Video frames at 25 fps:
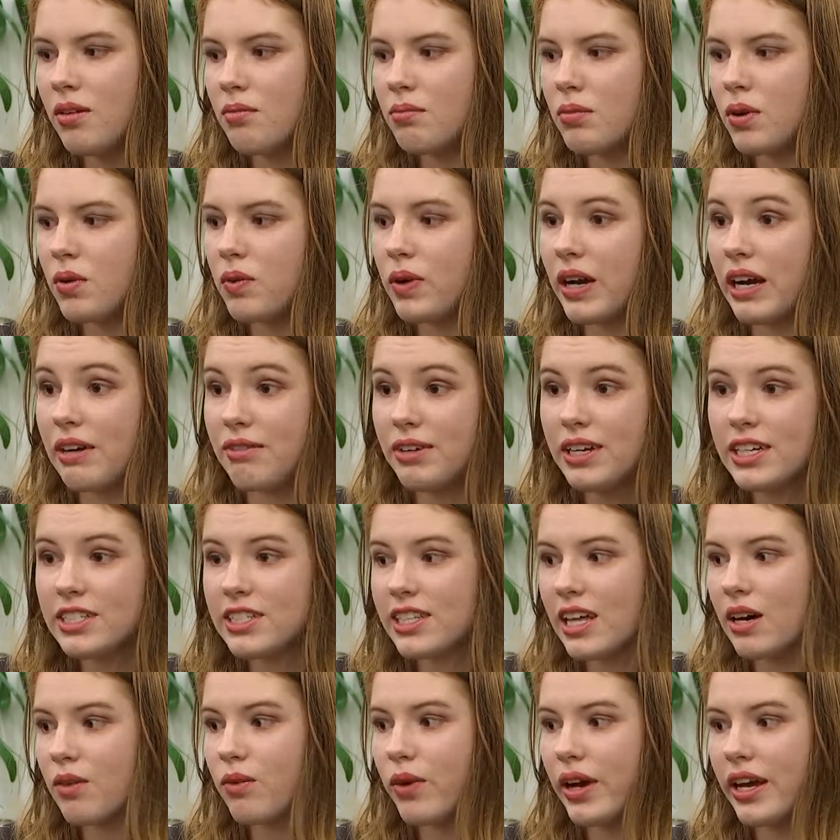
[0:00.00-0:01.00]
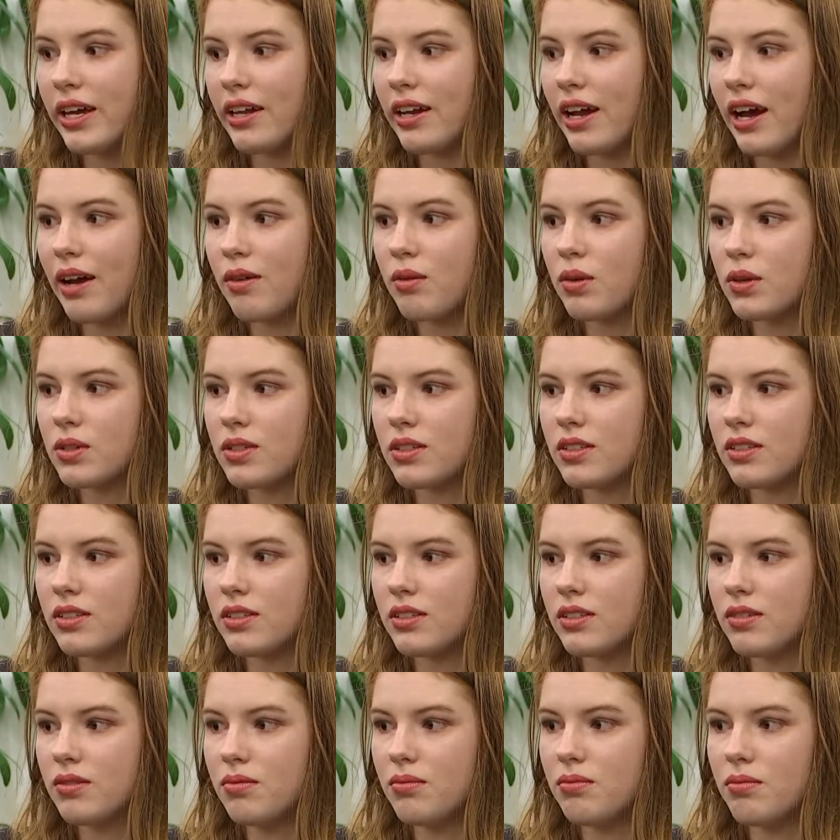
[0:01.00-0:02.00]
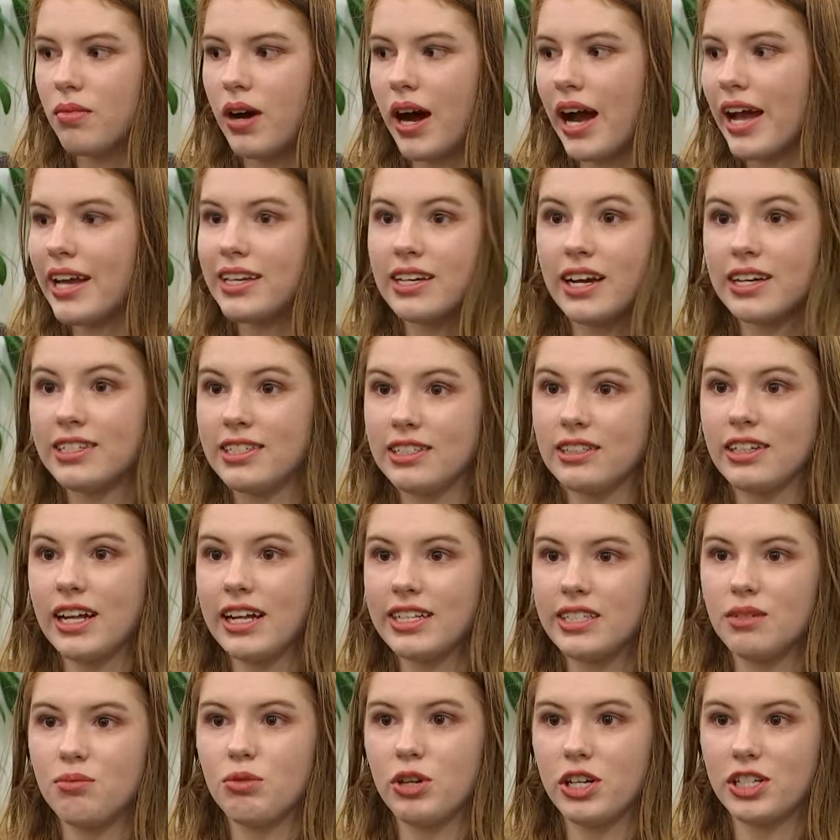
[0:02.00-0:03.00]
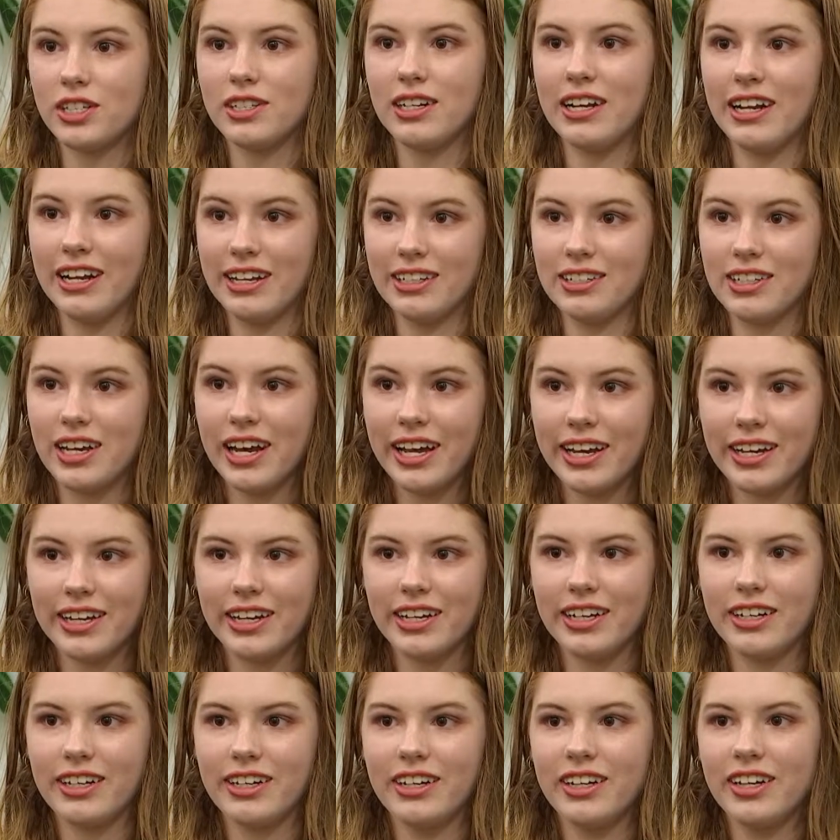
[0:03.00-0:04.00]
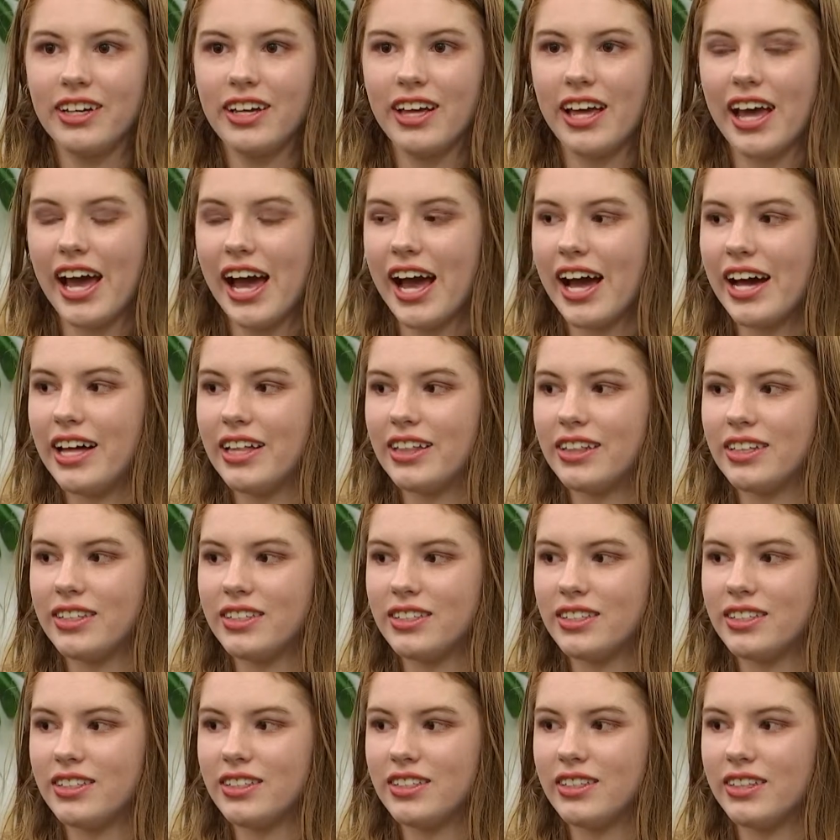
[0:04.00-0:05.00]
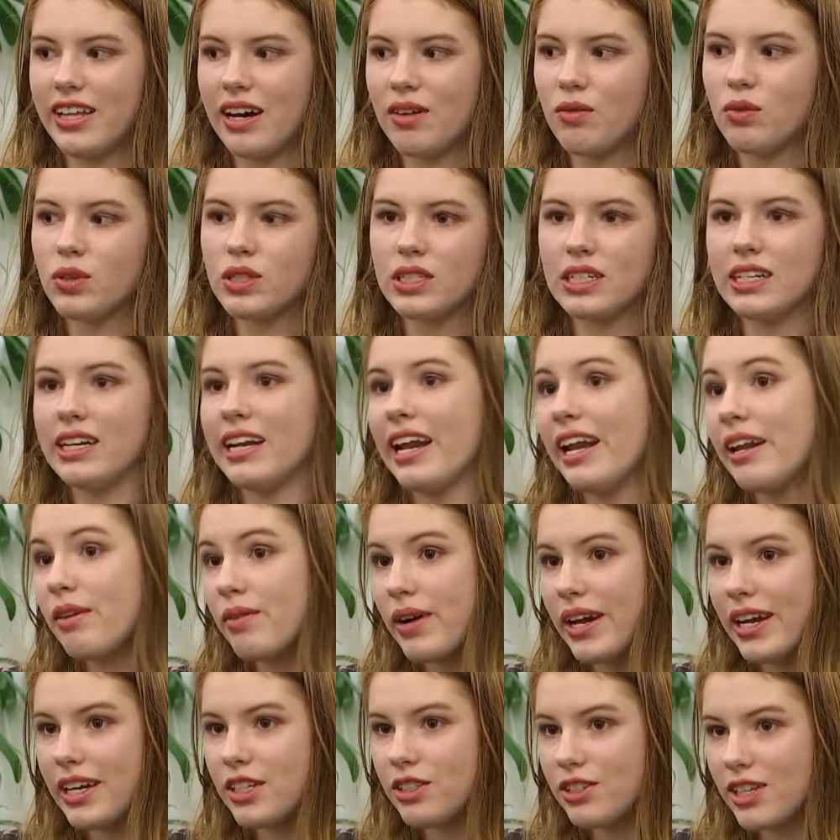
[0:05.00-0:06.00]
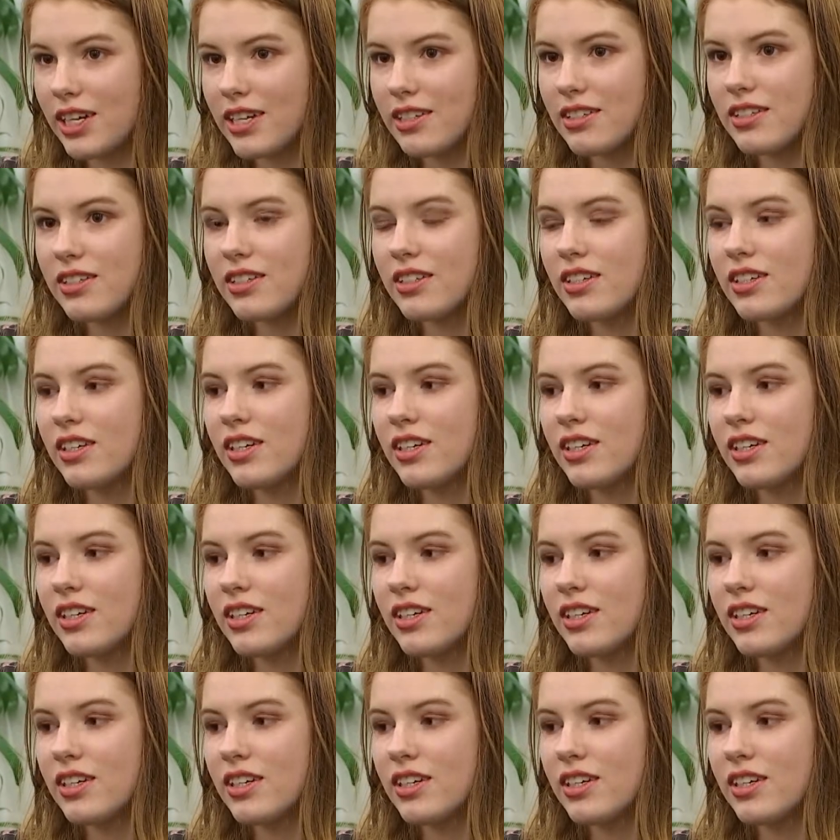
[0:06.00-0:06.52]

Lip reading: But when I reached that weight, I still had depression and anxiety, and that wasn't in any way addressed.